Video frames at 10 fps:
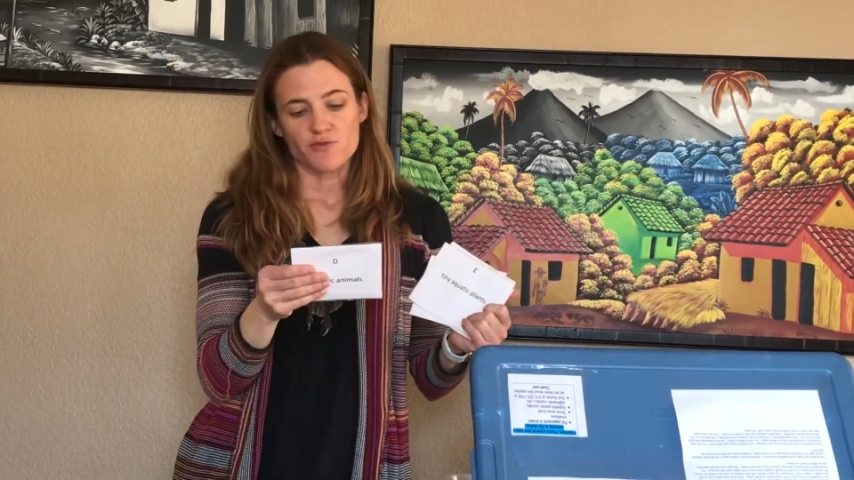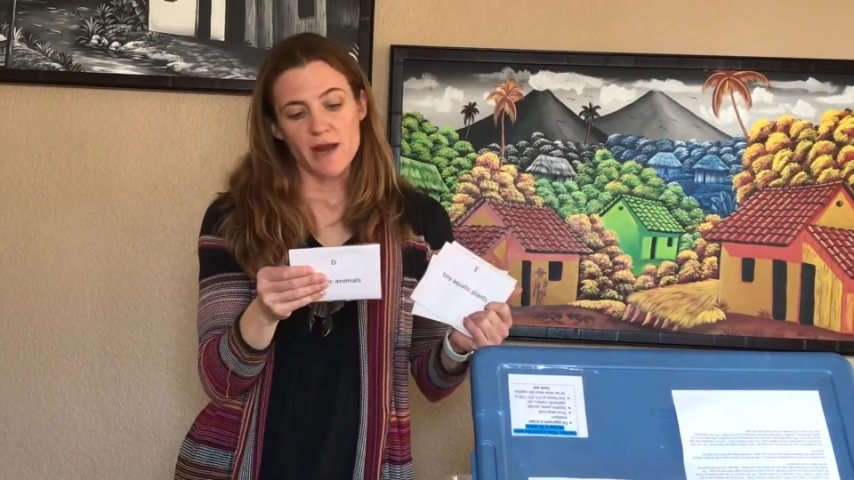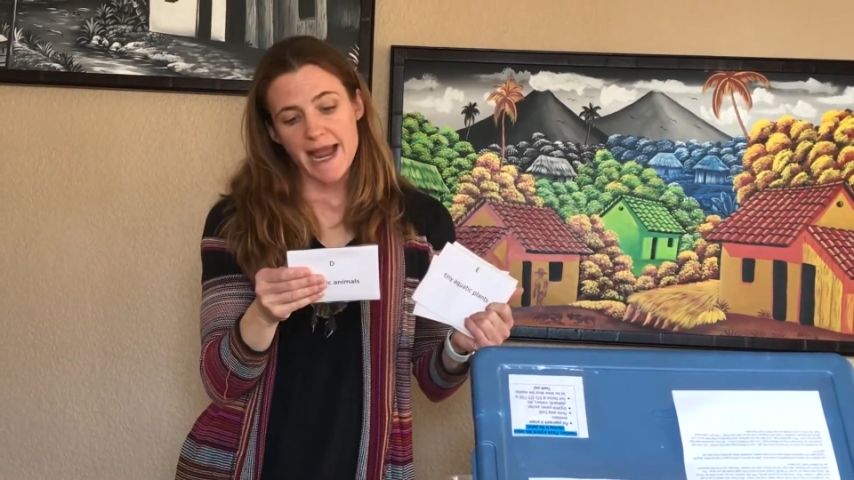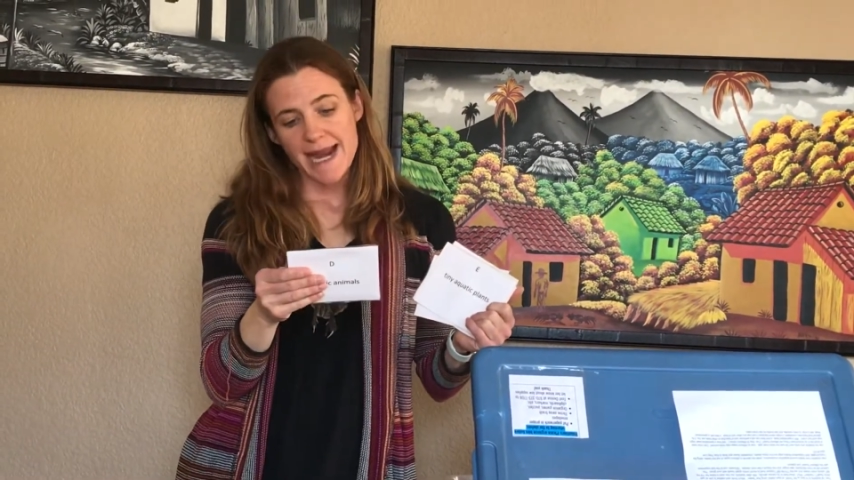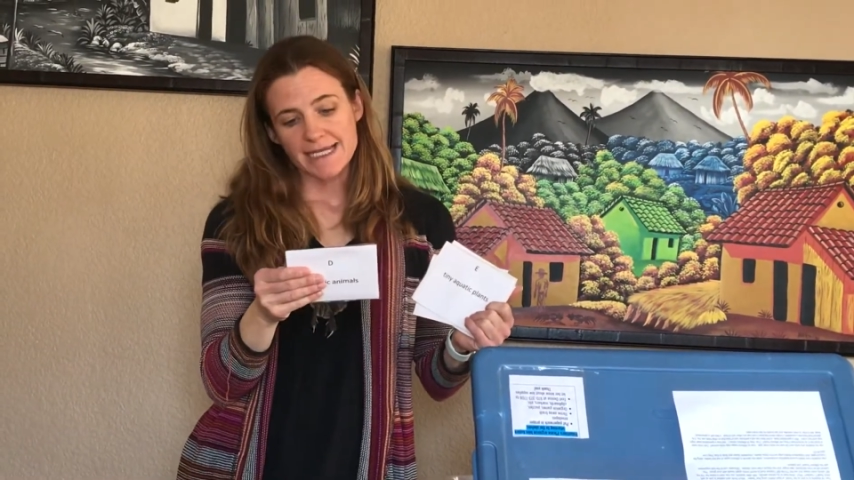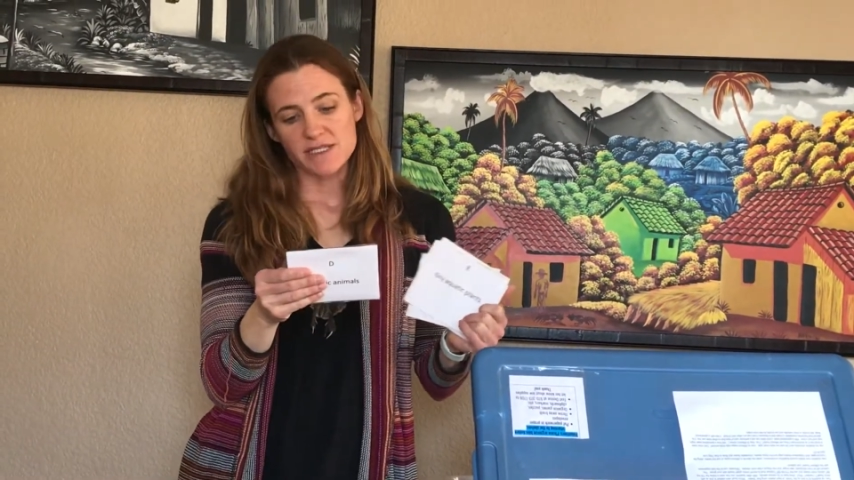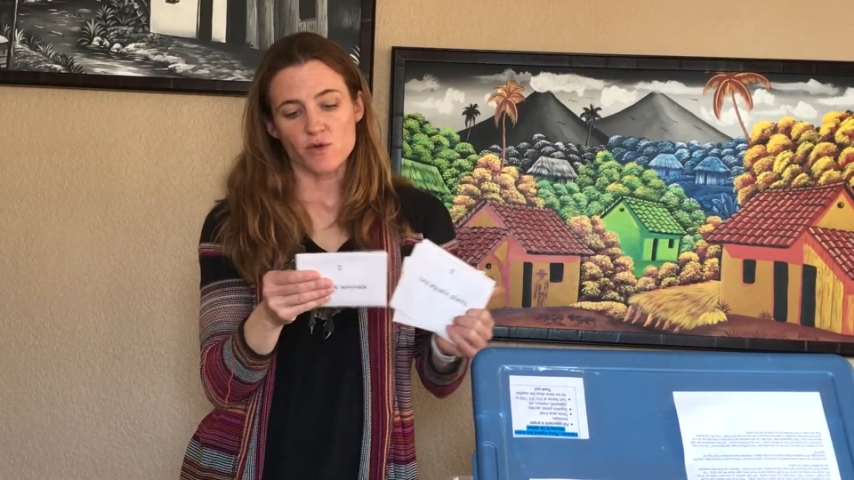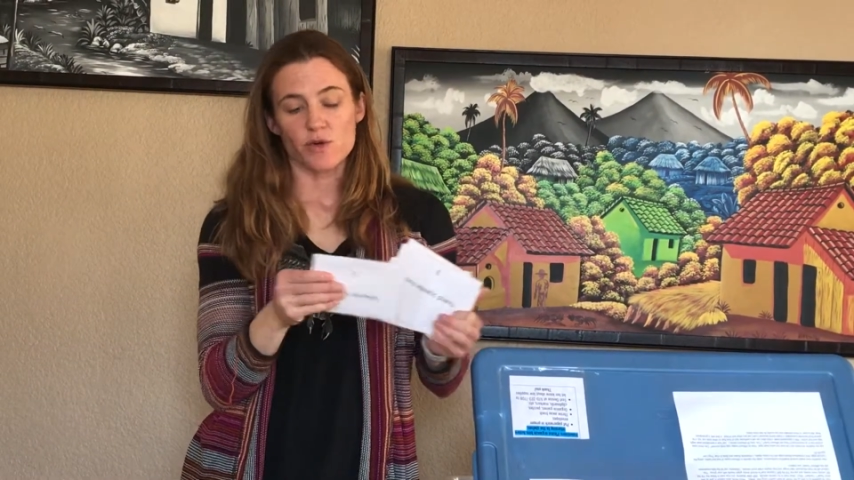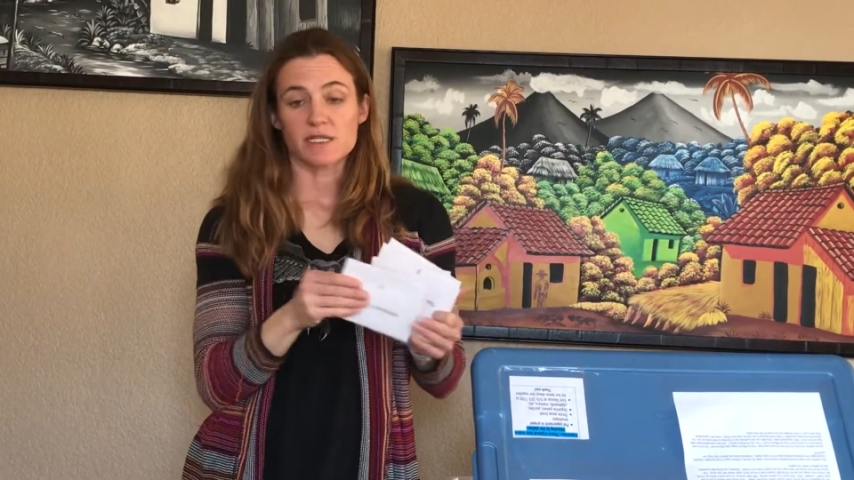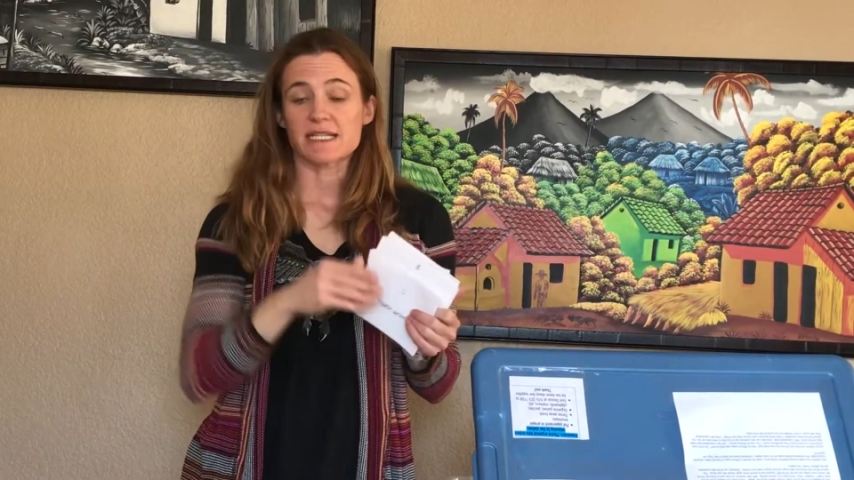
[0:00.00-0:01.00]
rice
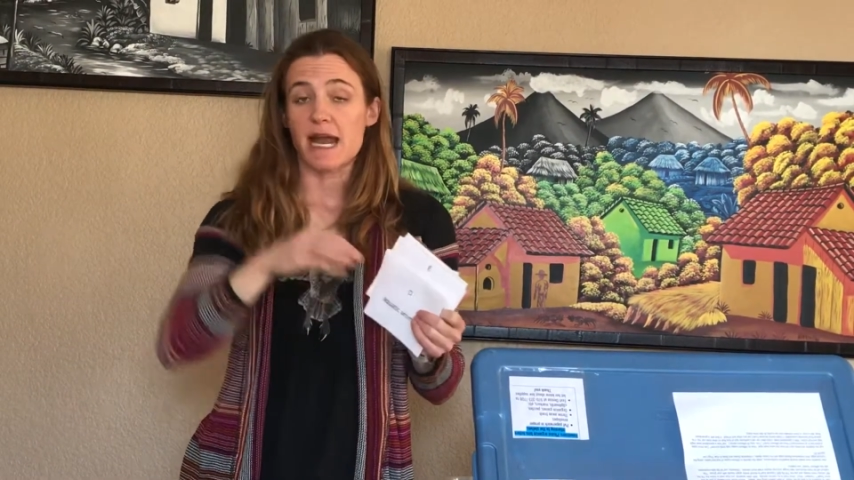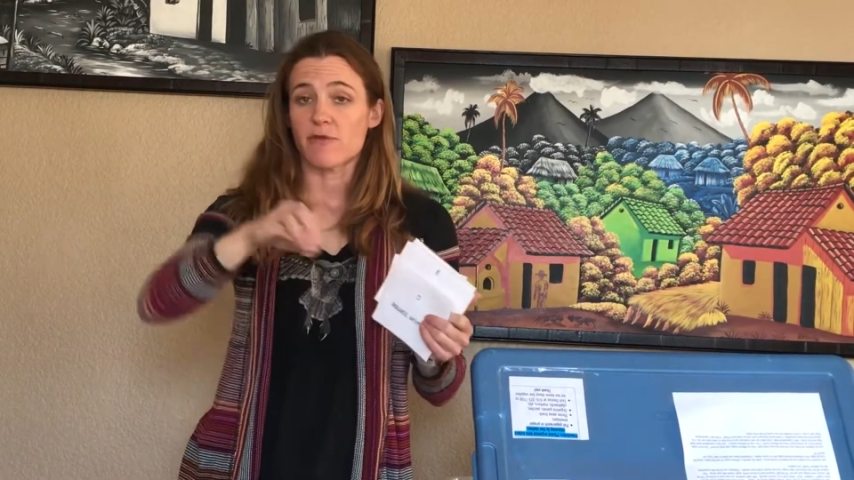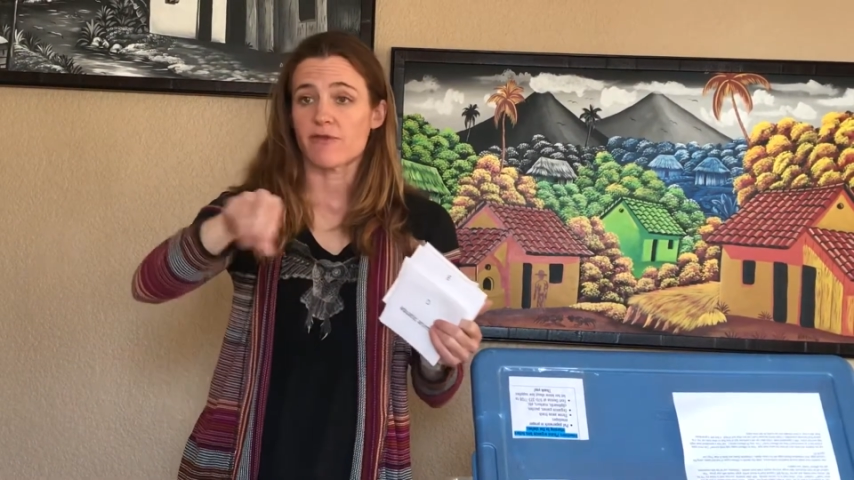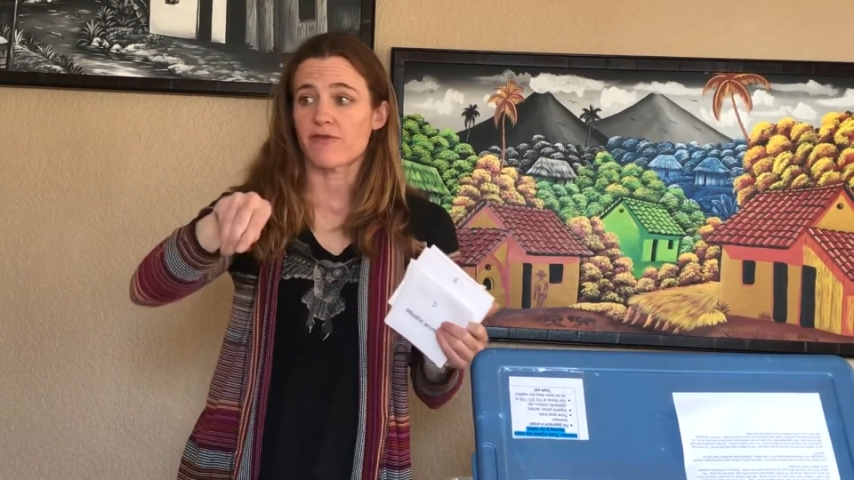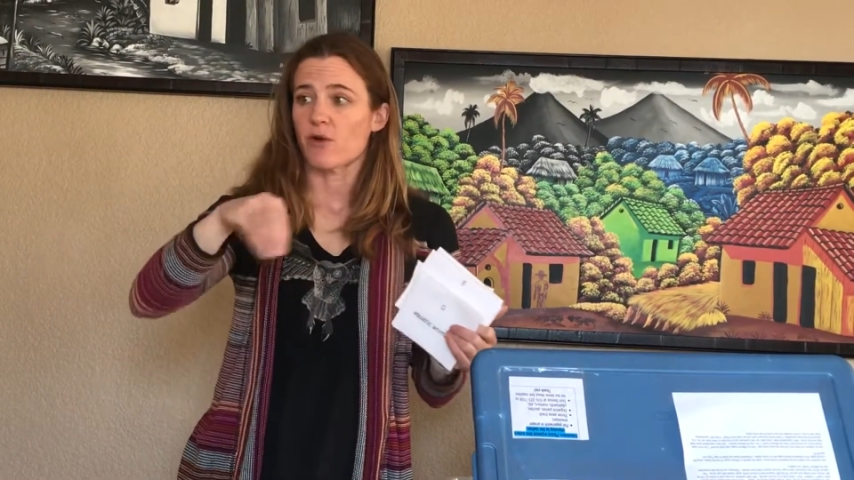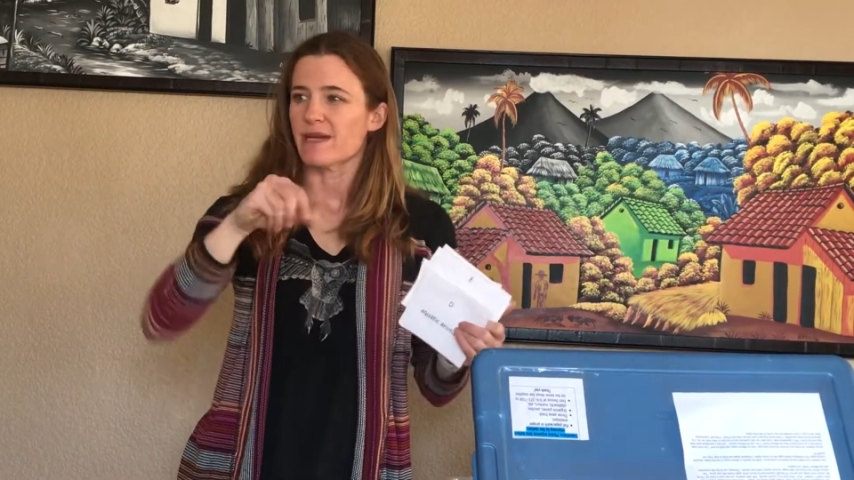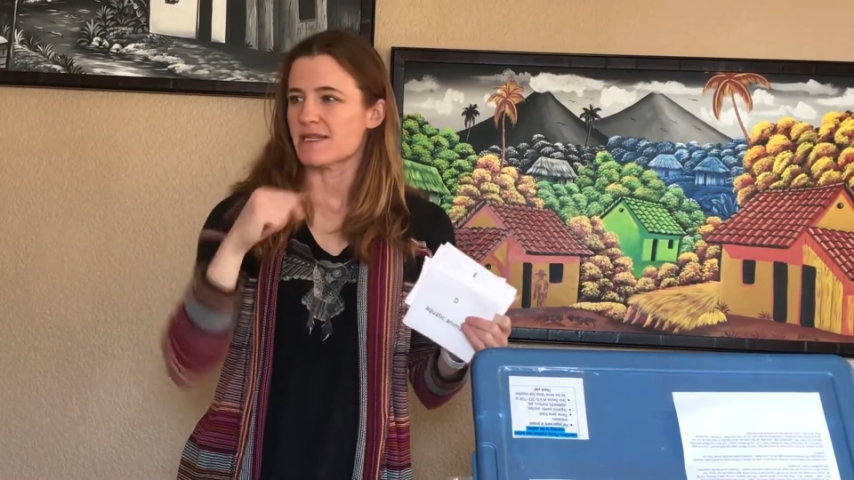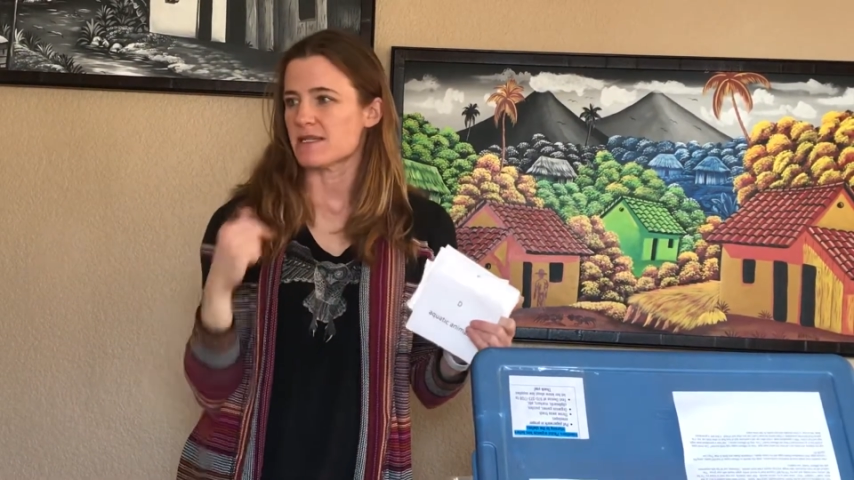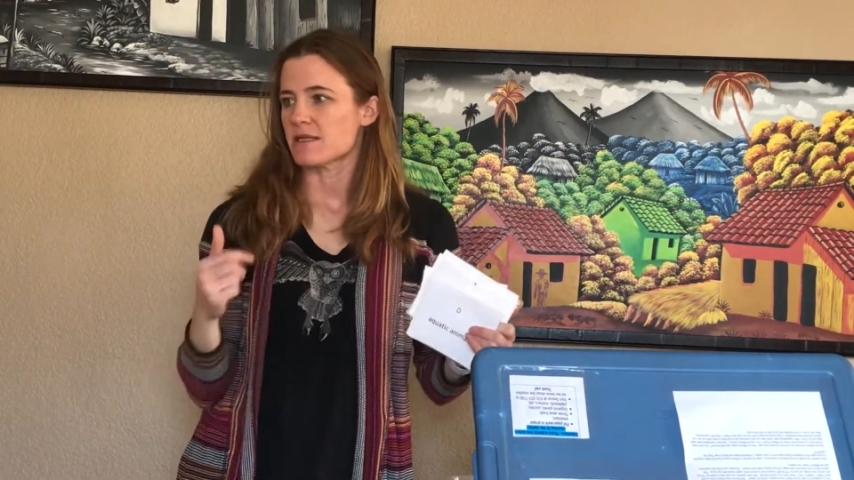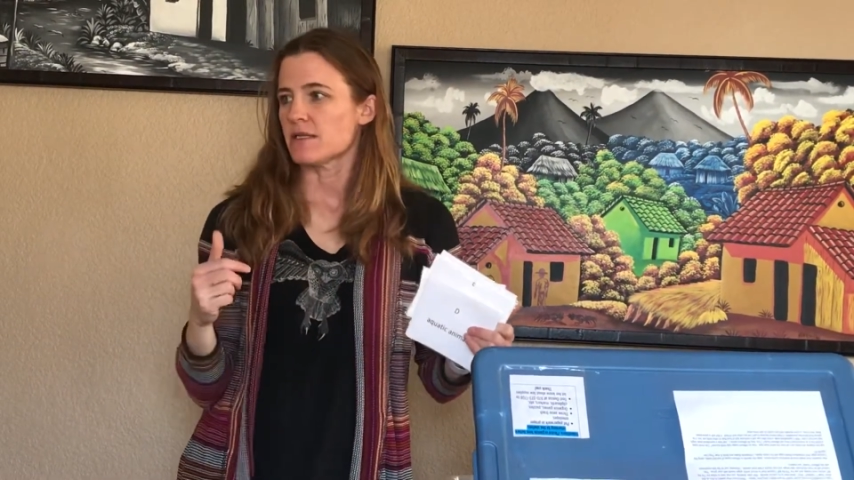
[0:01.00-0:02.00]
or styrofoam
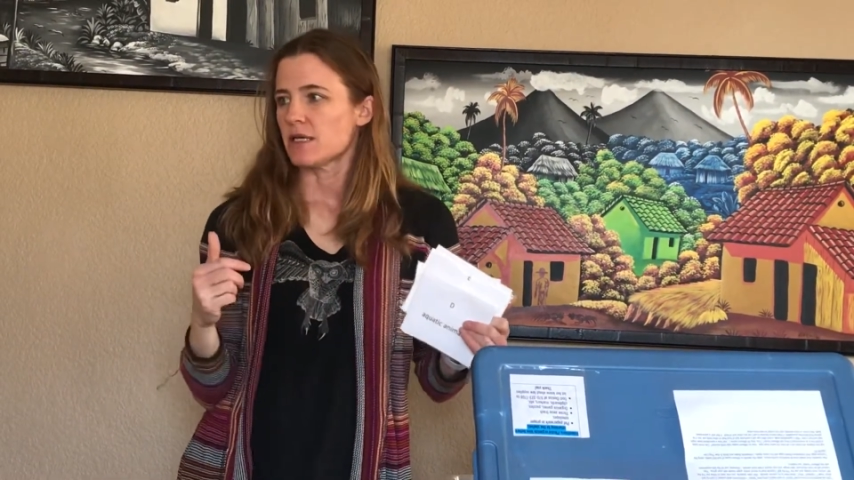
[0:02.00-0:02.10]
pieces.